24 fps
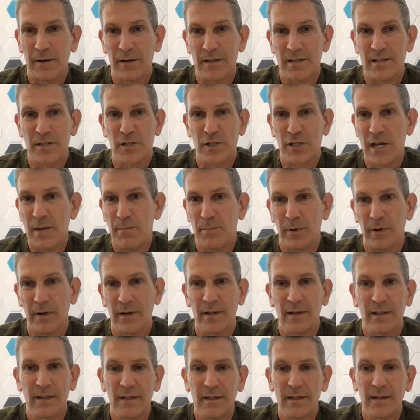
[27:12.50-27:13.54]
It's better. It's
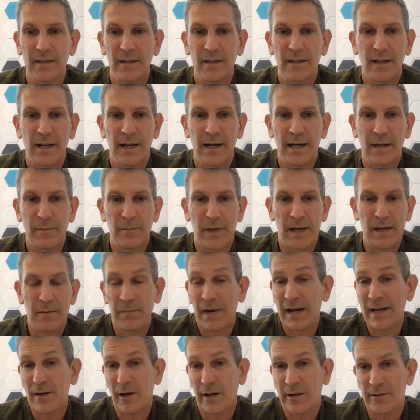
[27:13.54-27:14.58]
cheaper.
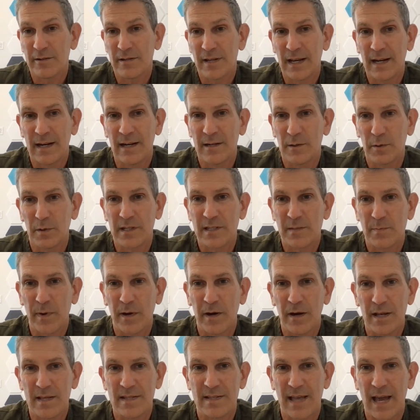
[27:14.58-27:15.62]
And my daughter's getting to
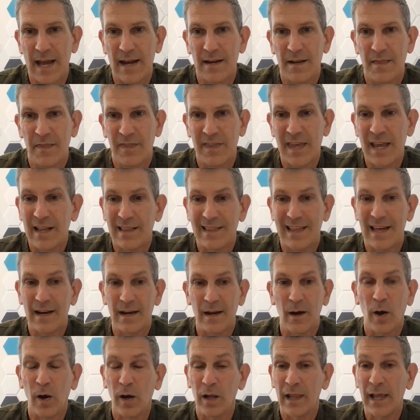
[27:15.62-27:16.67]
experience that and think
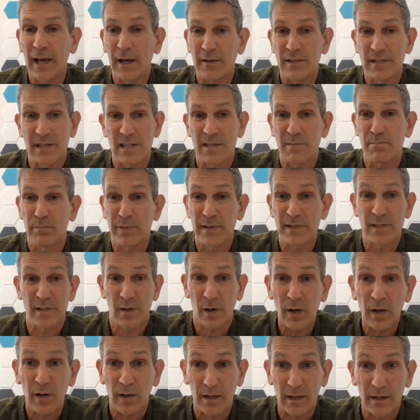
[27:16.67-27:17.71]
that all else is
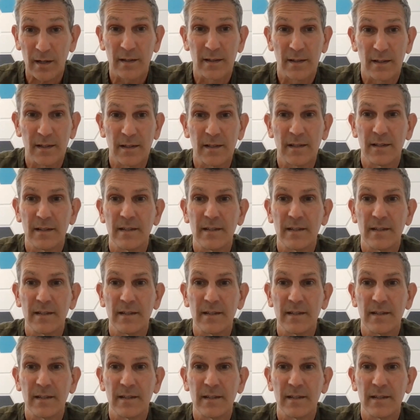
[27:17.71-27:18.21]
bizarre.